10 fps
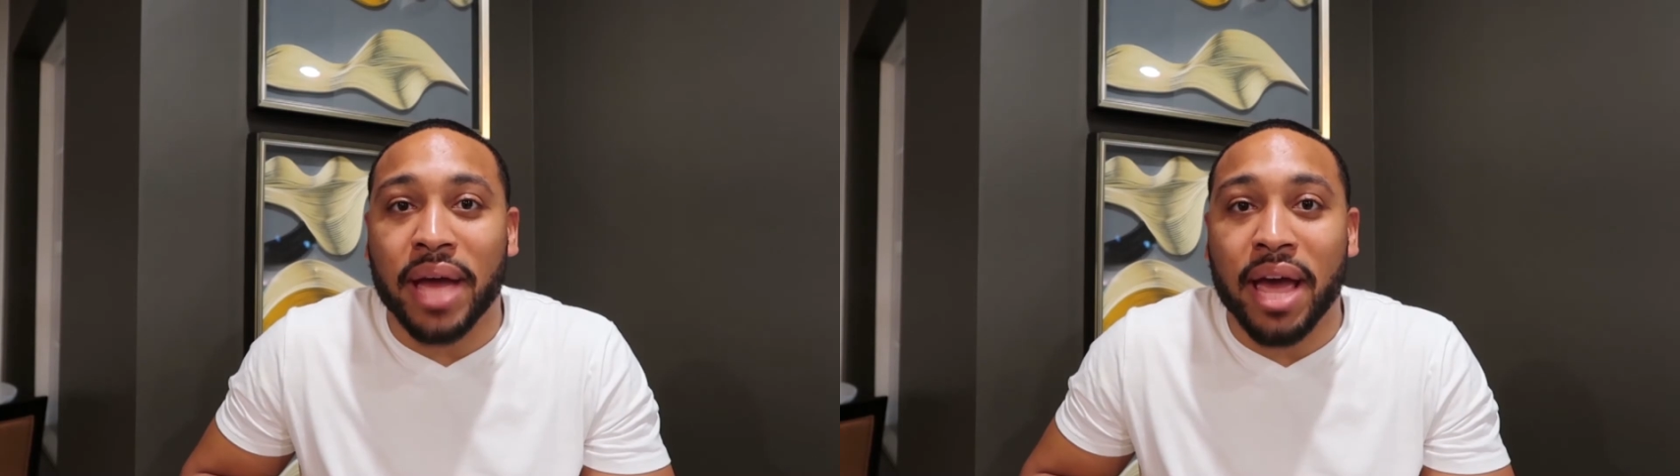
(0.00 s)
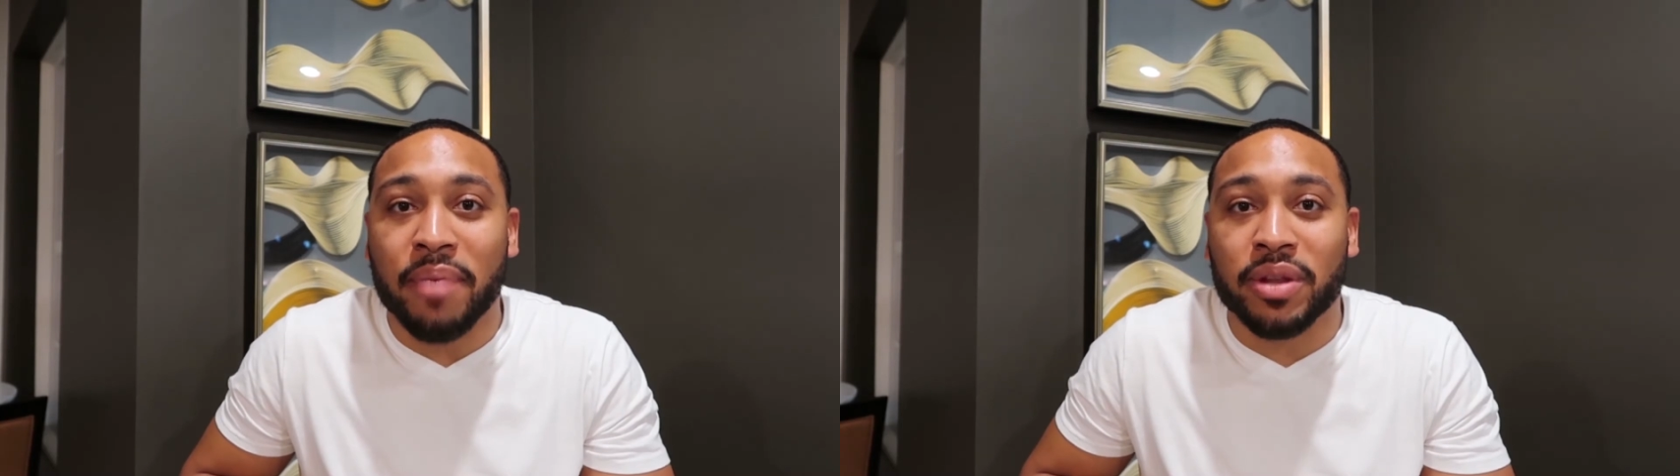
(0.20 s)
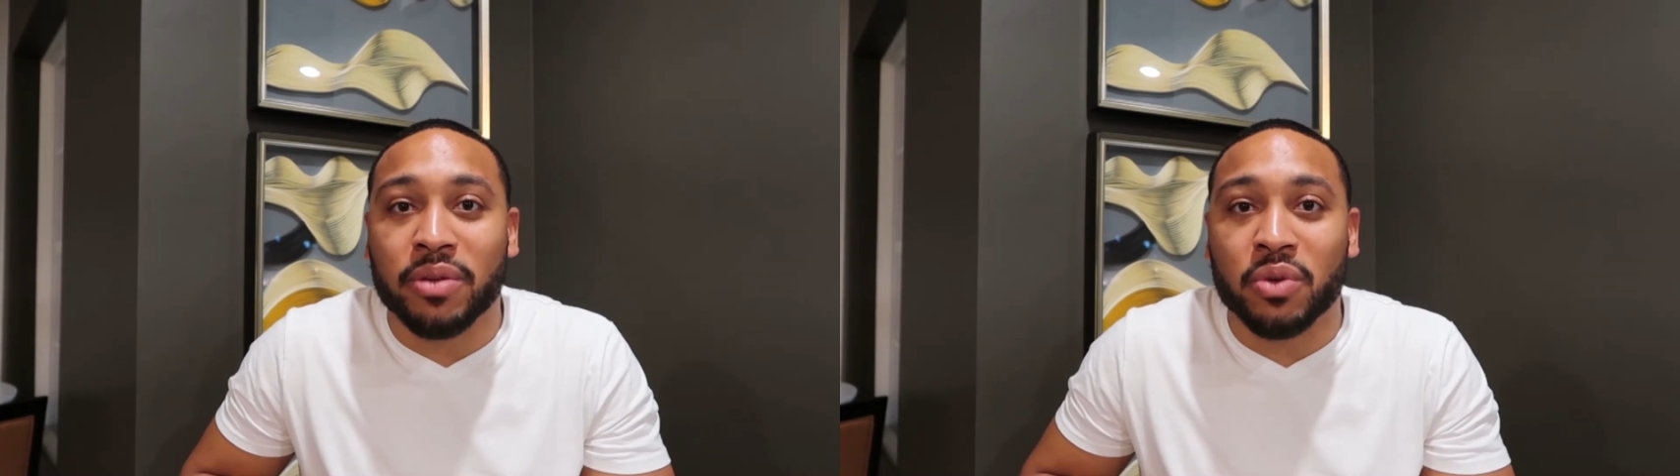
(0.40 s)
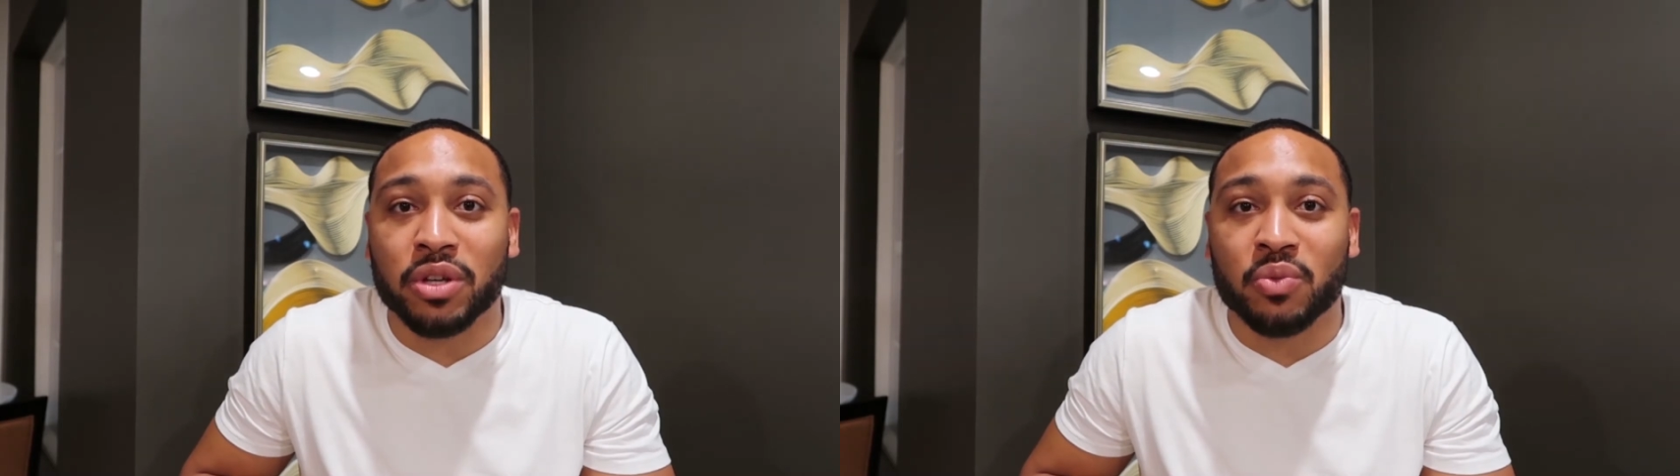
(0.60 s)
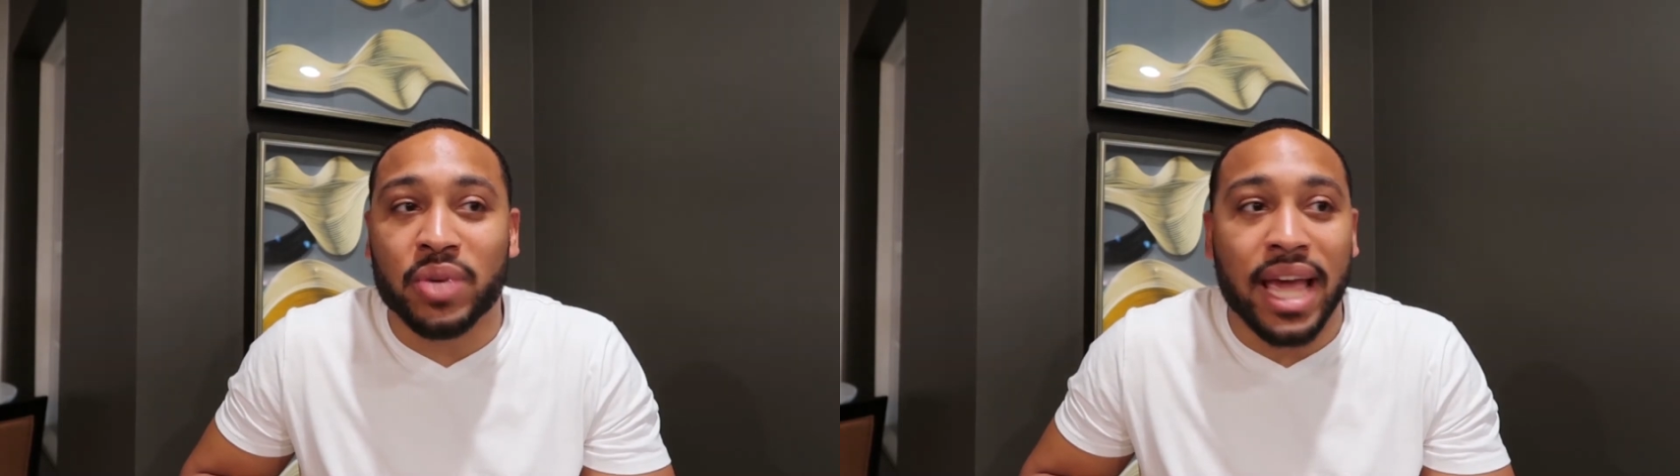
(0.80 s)
up happening
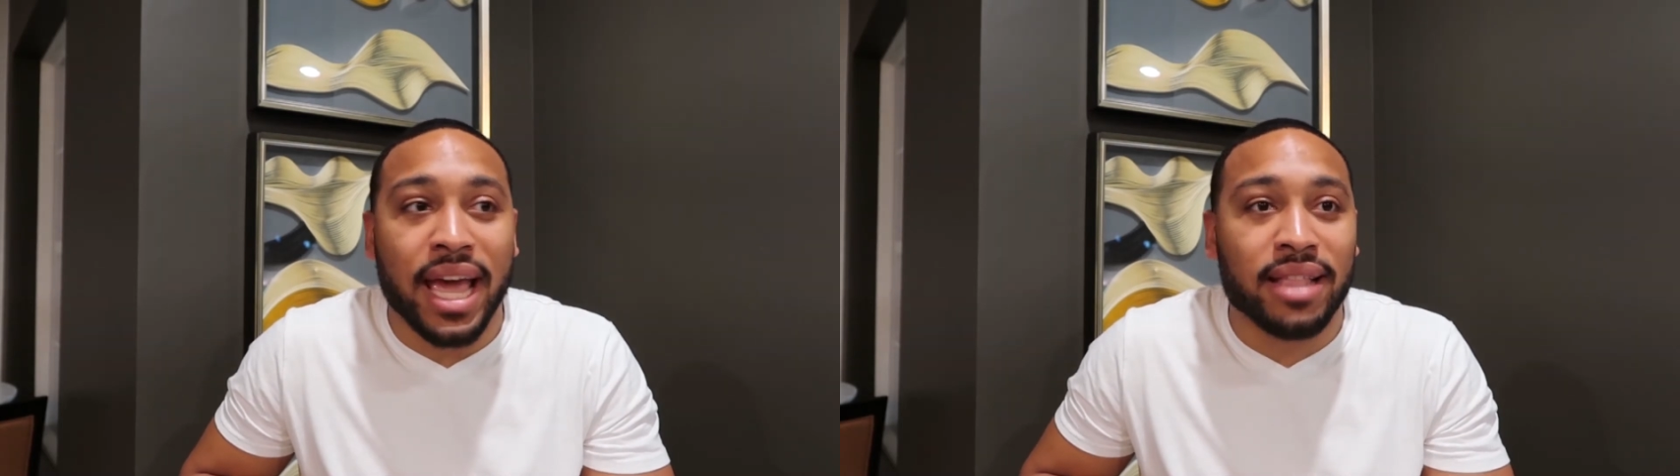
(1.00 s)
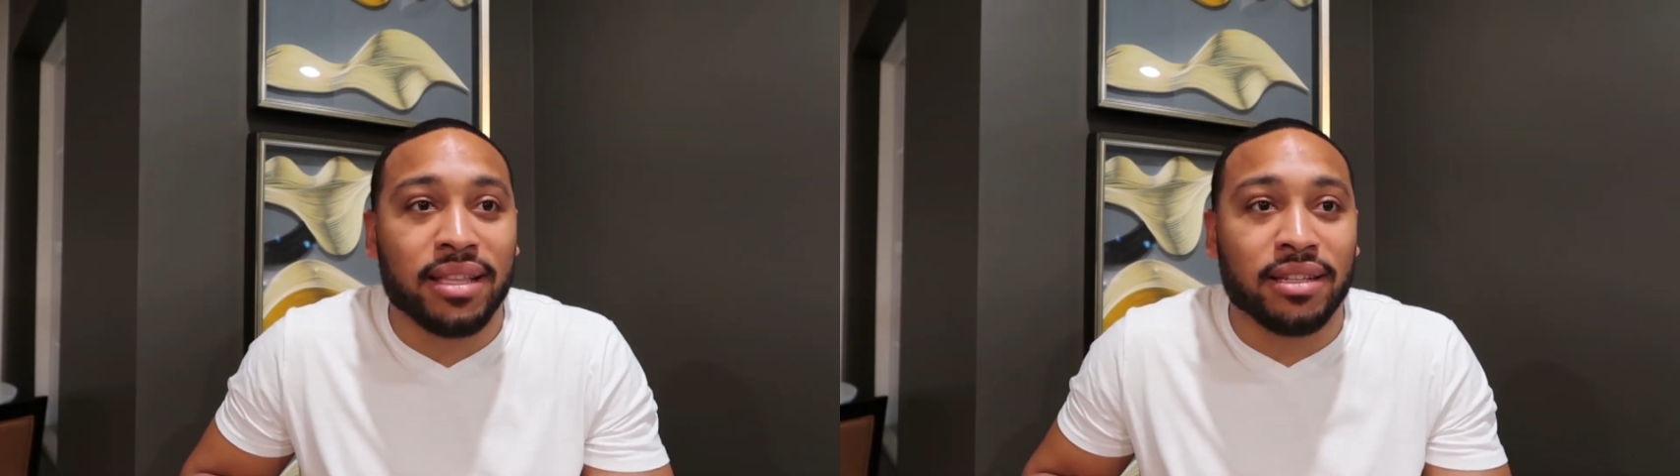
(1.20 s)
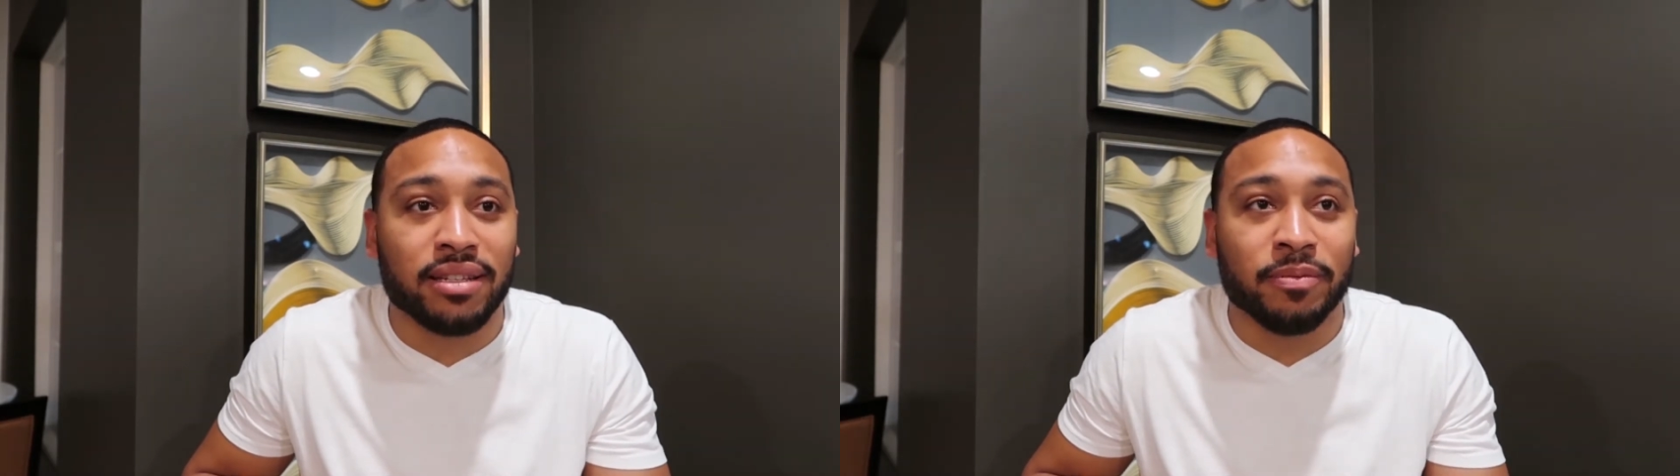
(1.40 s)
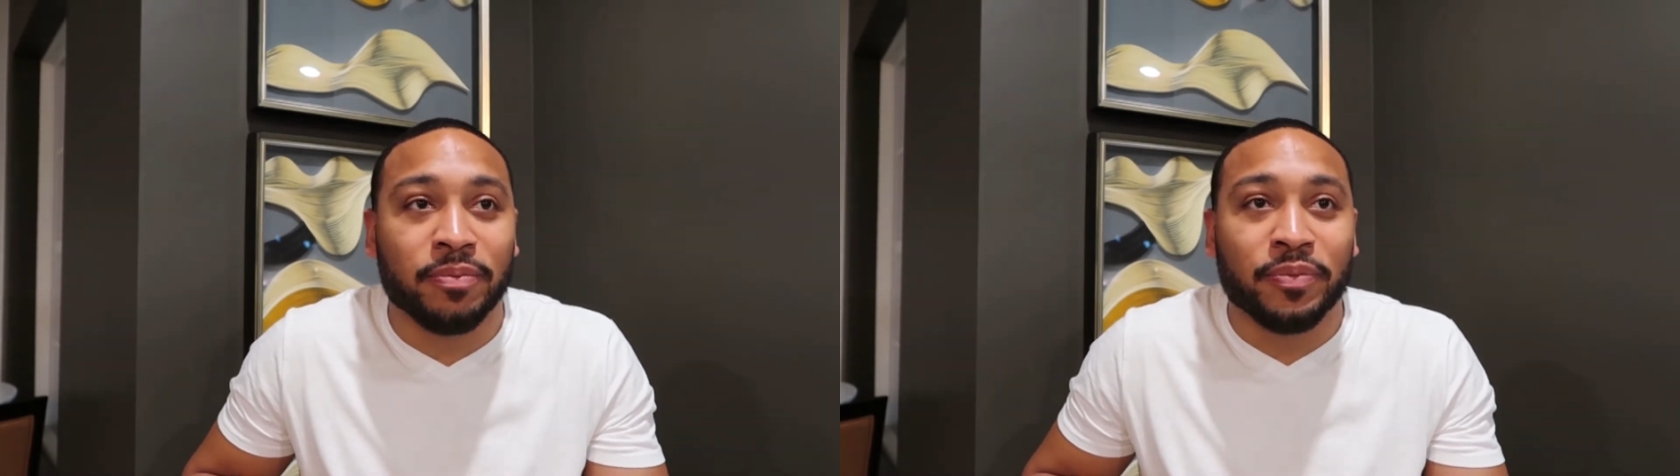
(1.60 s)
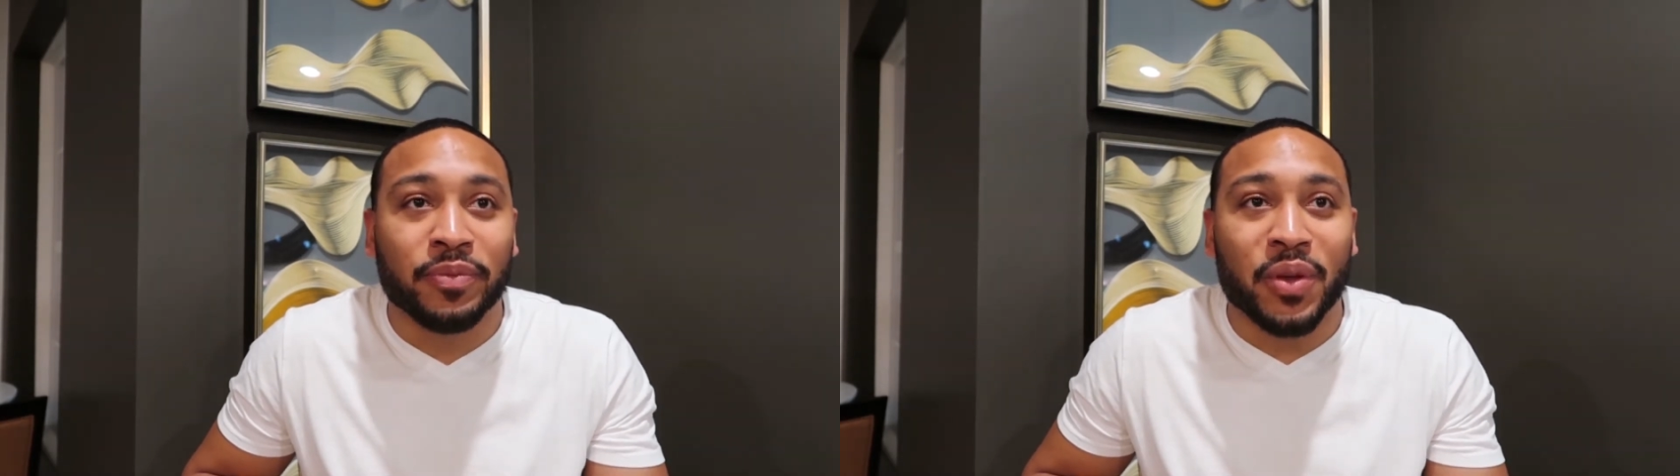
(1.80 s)
was we had this